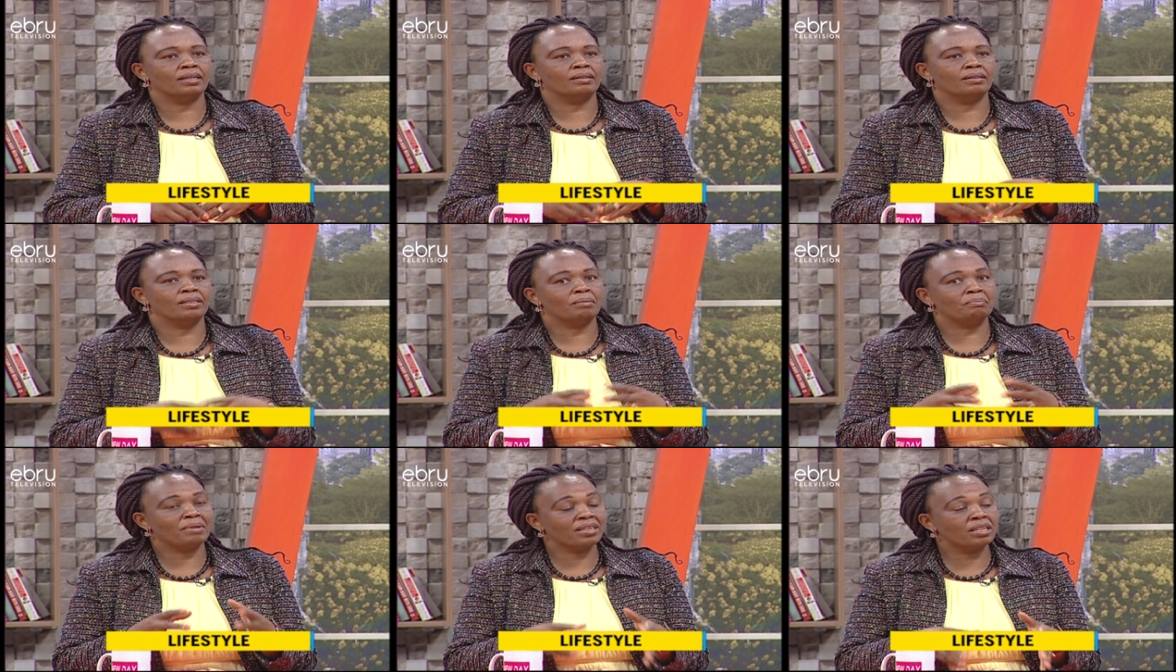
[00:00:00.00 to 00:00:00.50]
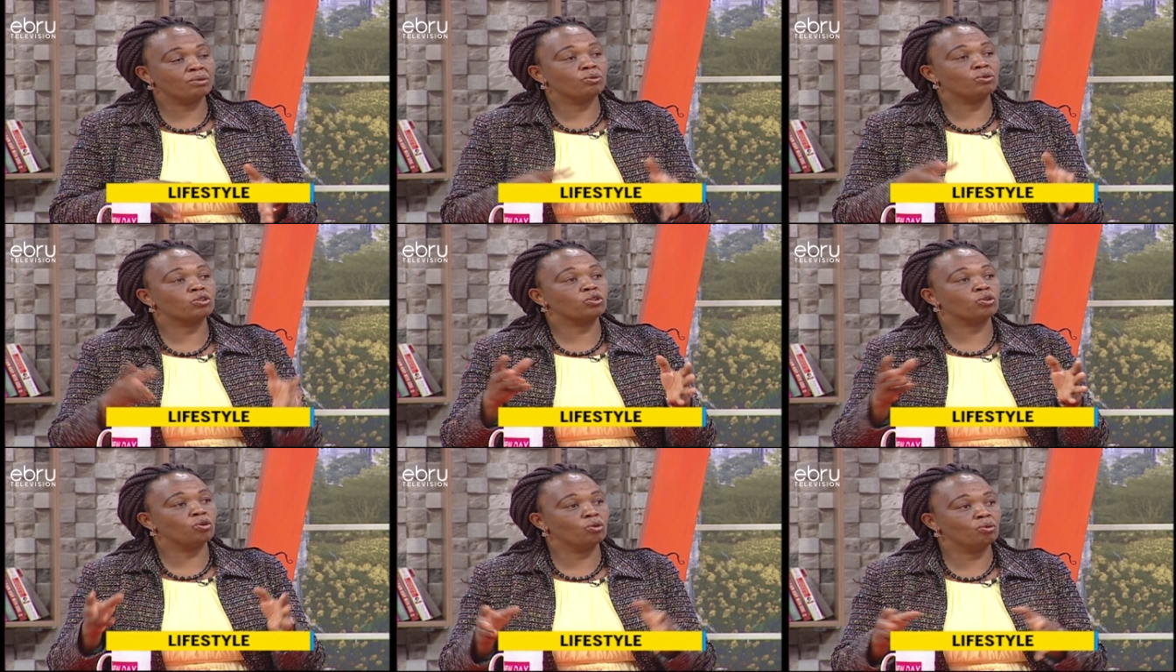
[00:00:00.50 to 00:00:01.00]
the mother
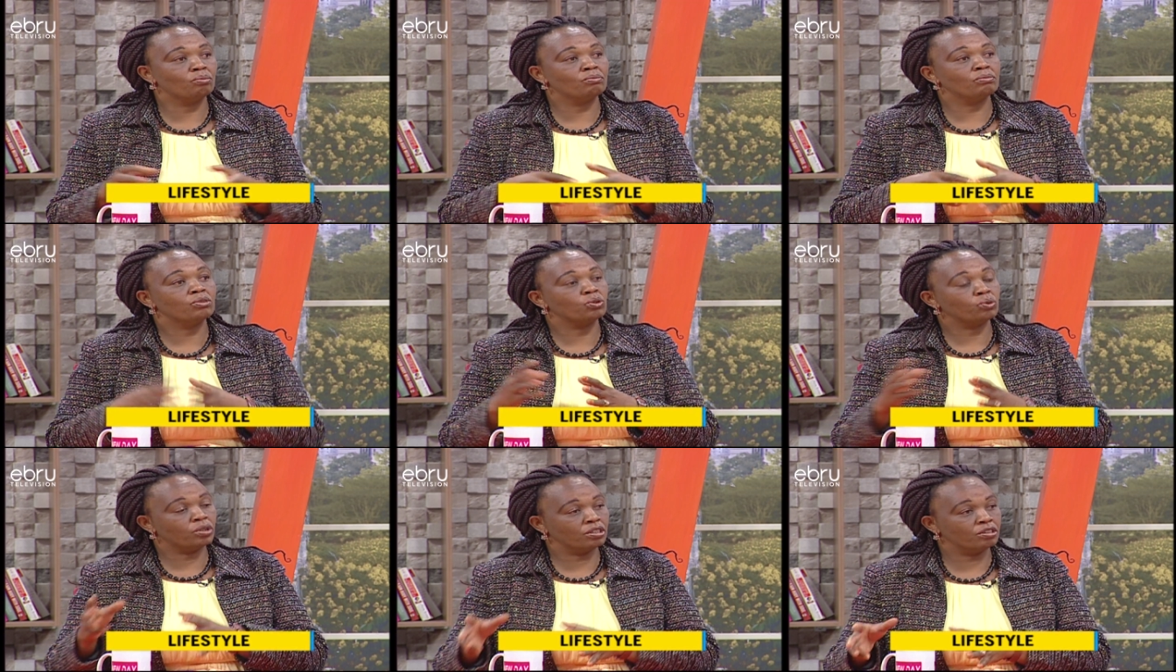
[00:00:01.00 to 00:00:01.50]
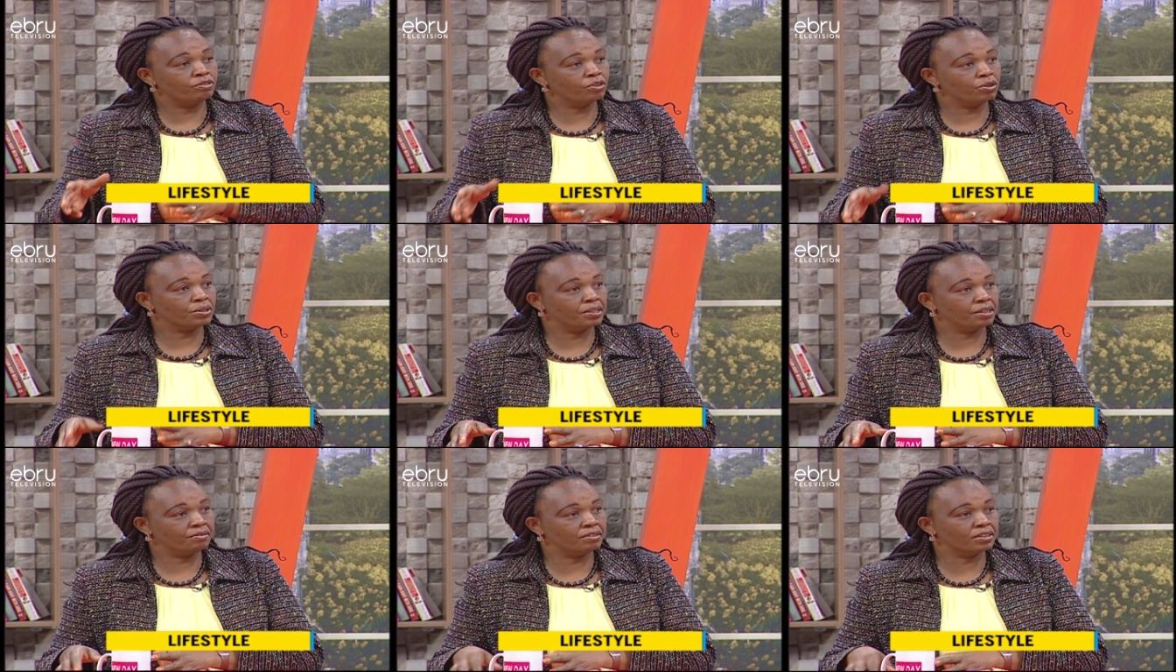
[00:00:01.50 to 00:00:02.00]
was home
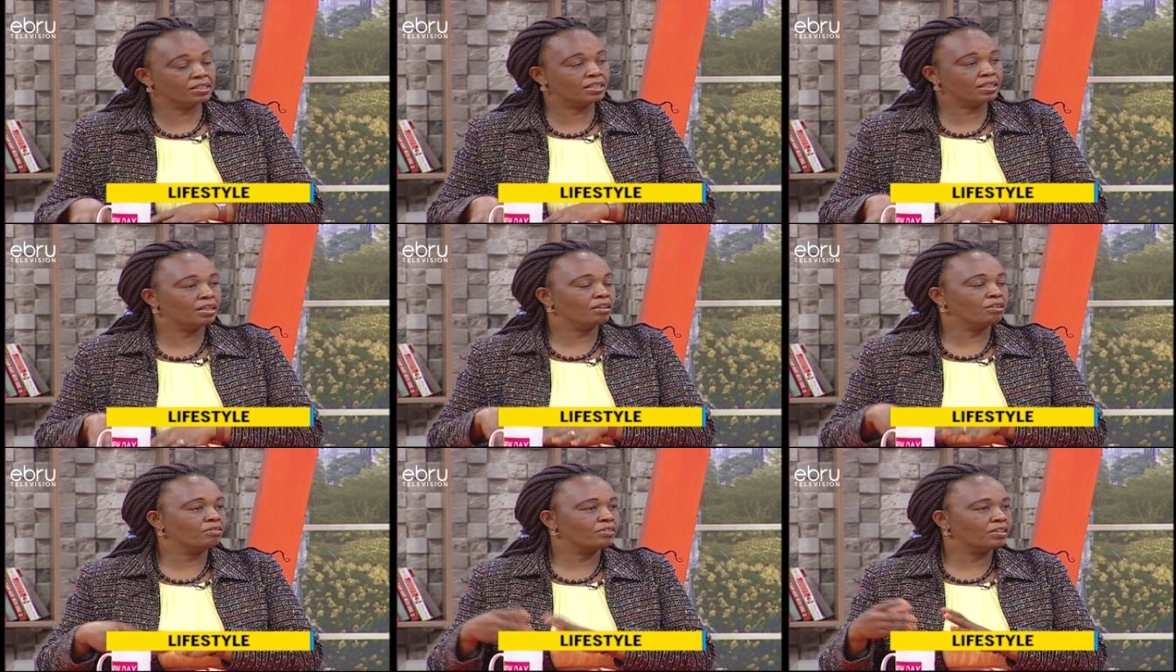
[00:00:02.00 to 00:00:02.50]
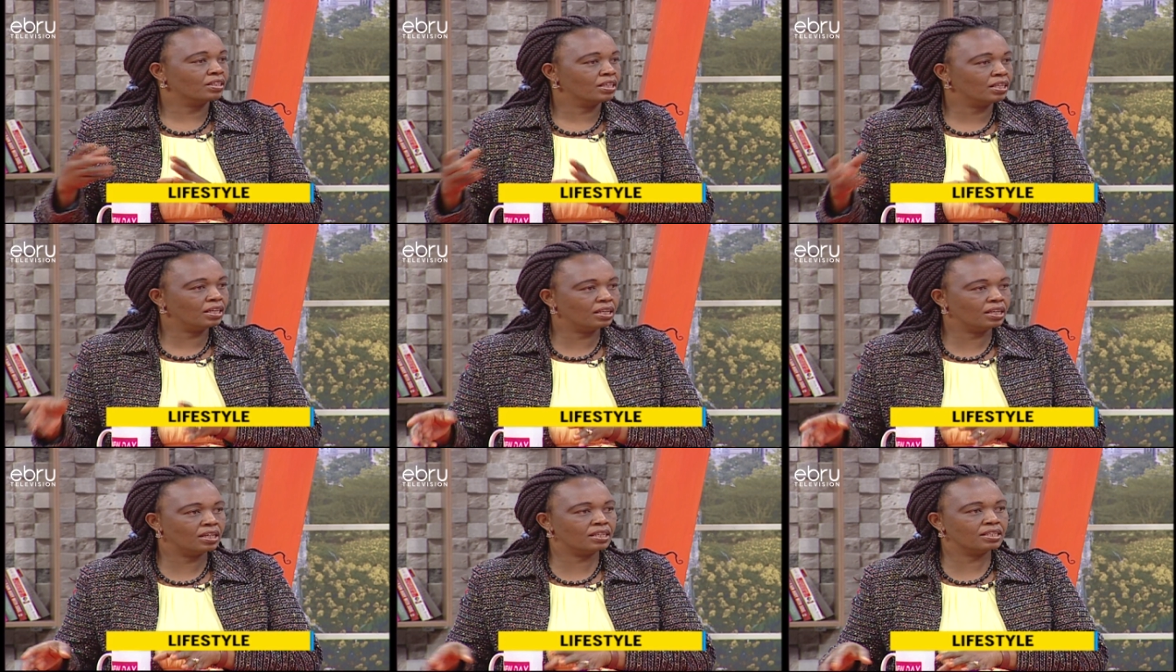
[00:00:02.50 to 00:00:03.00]
24-7, take care of the
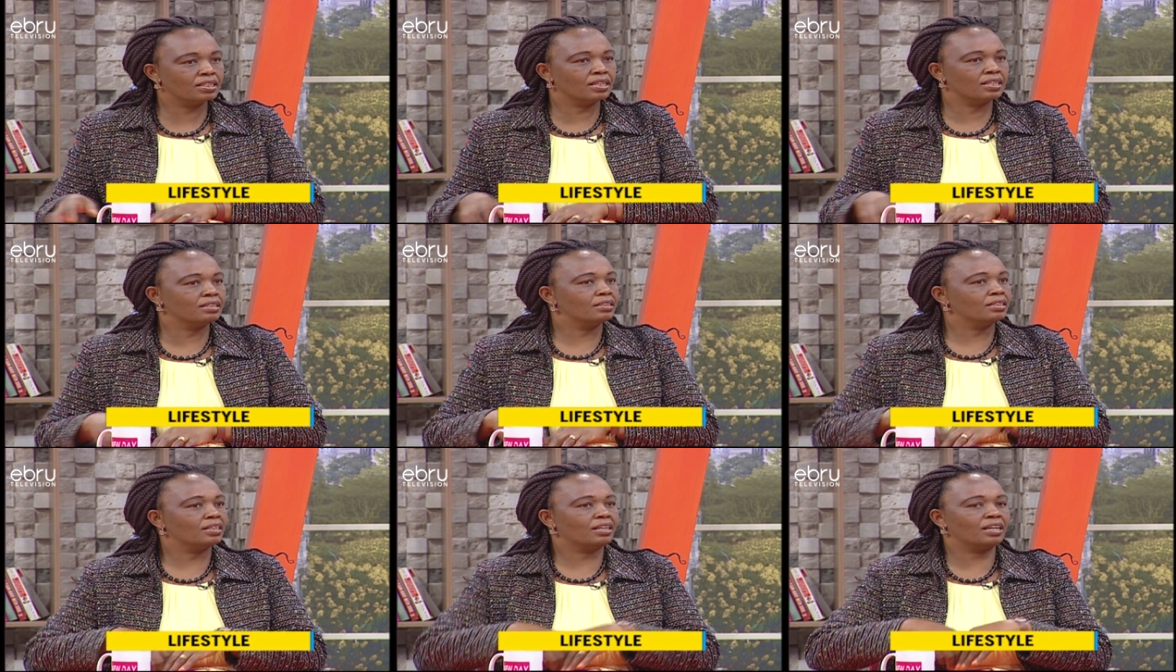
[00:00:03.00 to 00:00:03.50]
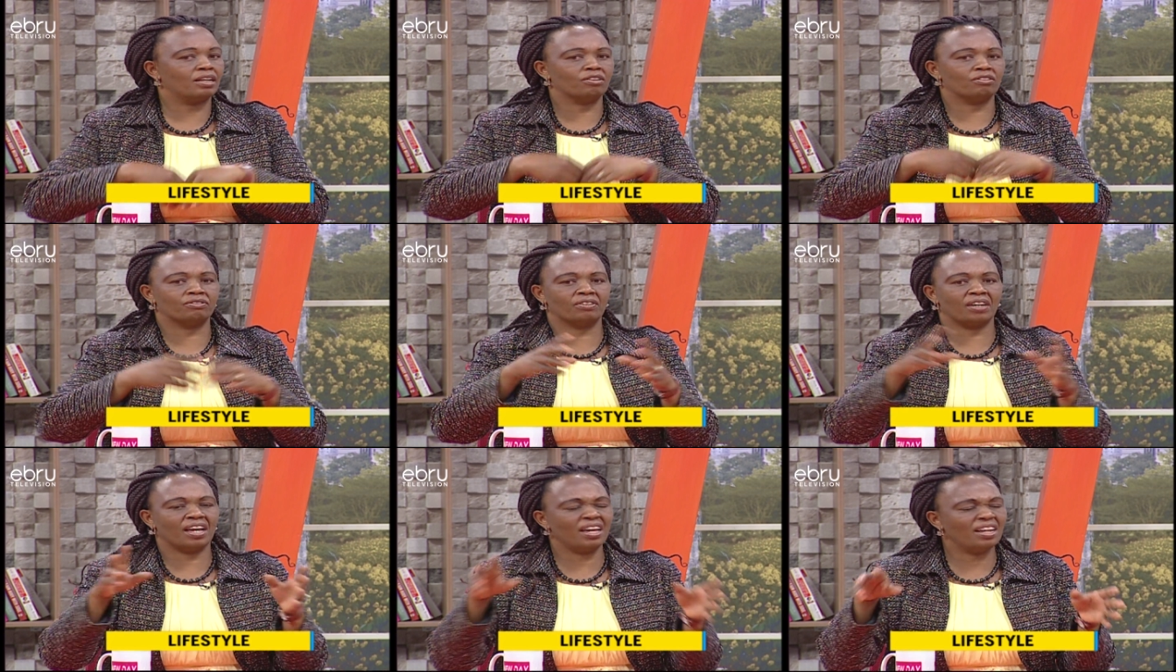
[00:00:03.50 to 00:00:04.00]
kids and take care
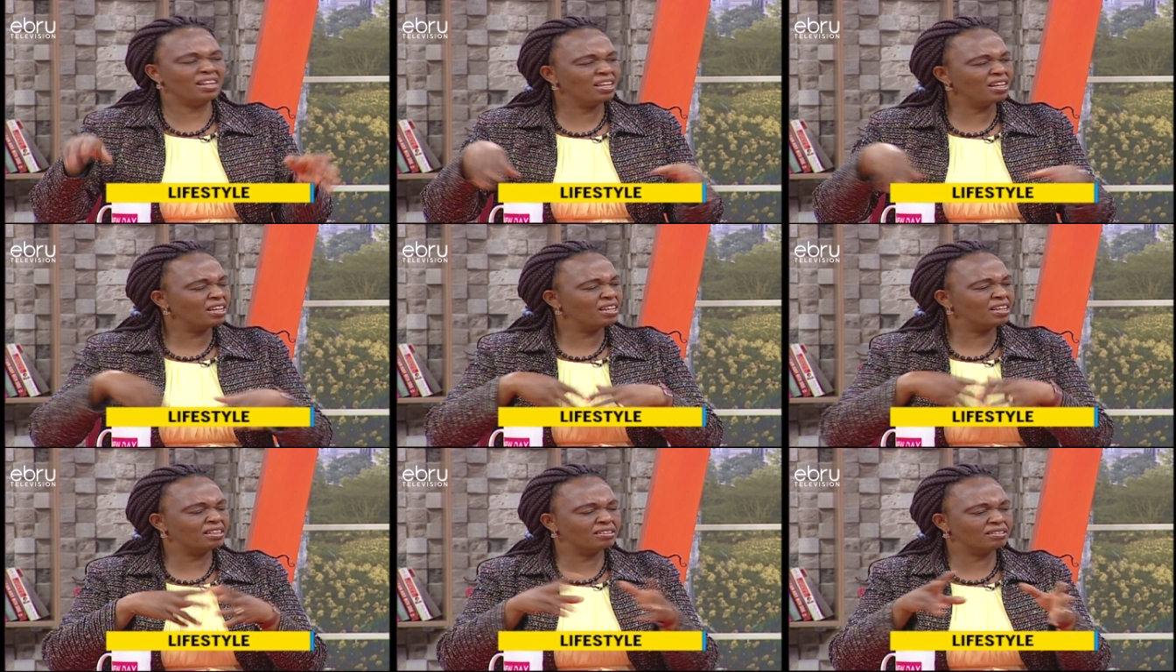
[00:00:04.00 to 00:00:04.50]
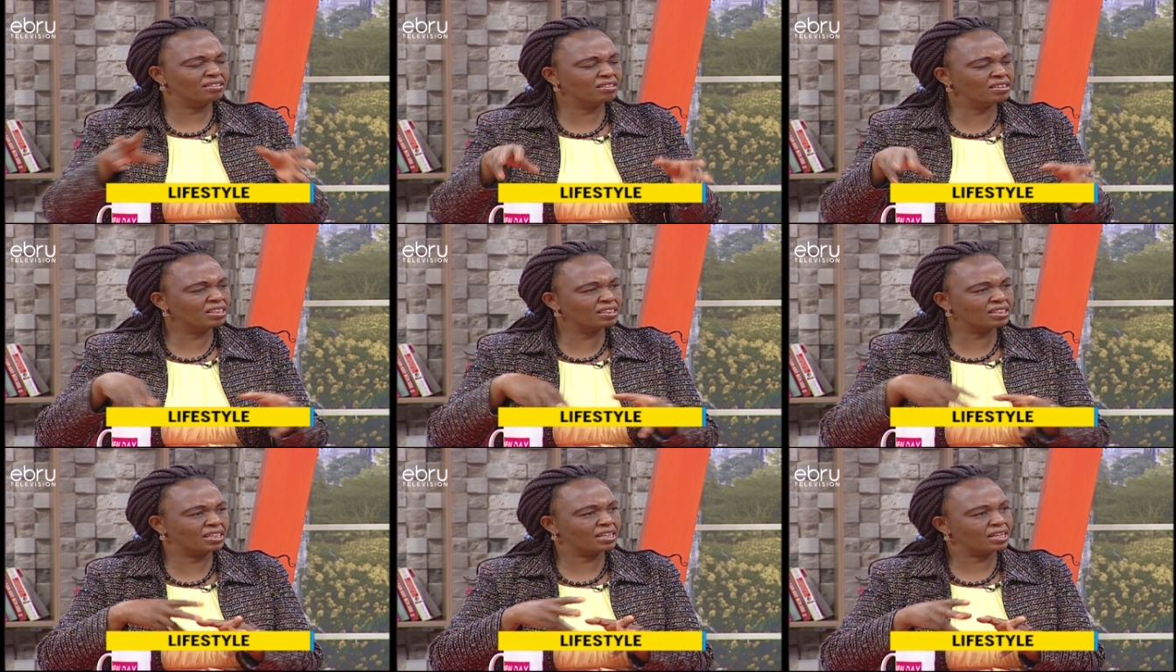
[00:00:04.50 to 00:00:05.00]
of
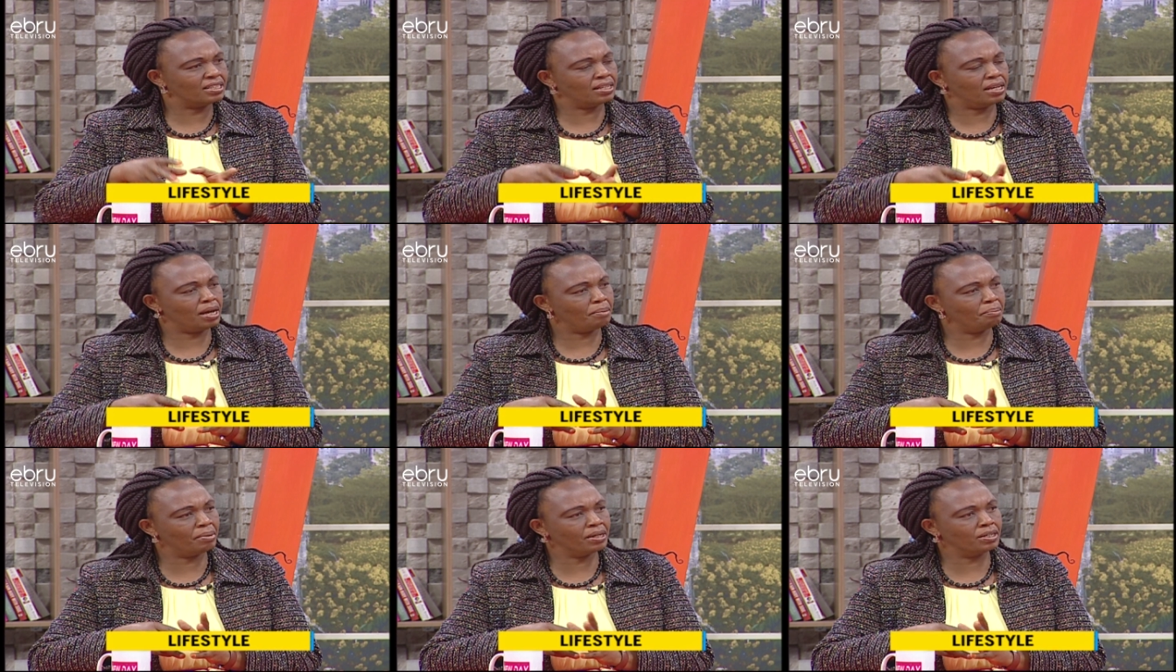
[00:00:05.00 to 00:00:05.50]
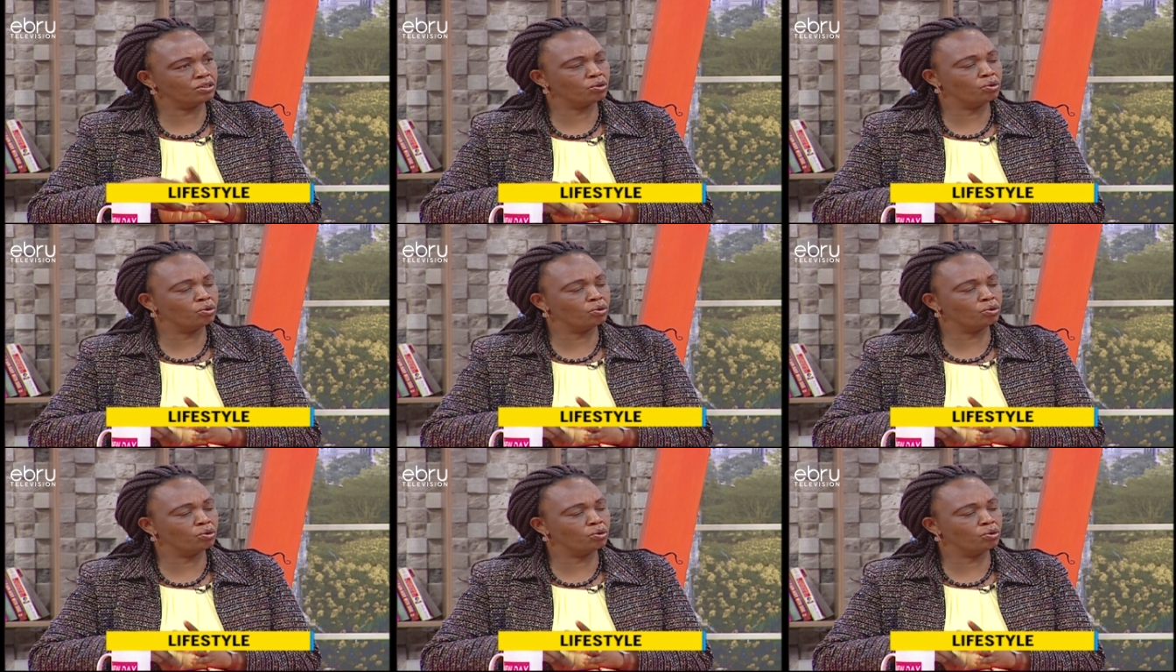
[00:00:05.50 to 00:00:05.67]
anything that has happened.